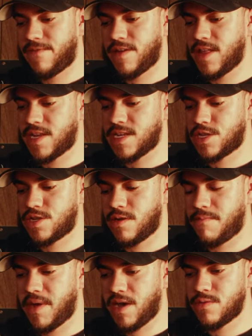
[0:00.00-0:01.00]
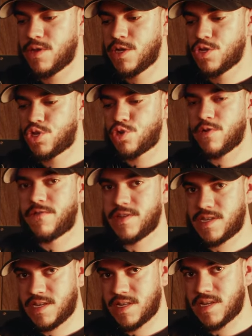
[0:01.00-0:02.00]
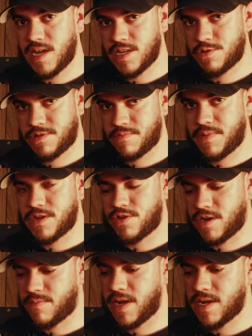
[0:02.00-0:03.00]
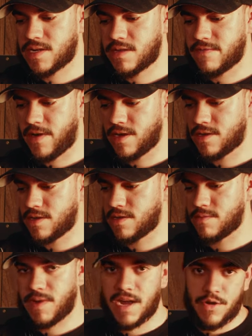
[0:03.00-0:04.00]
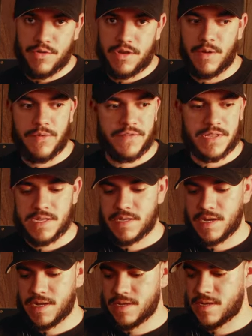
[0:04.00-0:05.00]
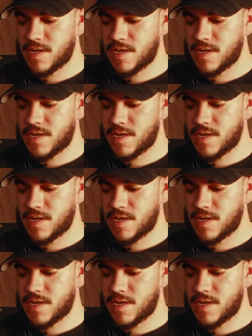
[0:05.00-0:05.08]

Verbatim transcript: feel like it's about two 1510s with the Trek divider system. I own a couple 1510s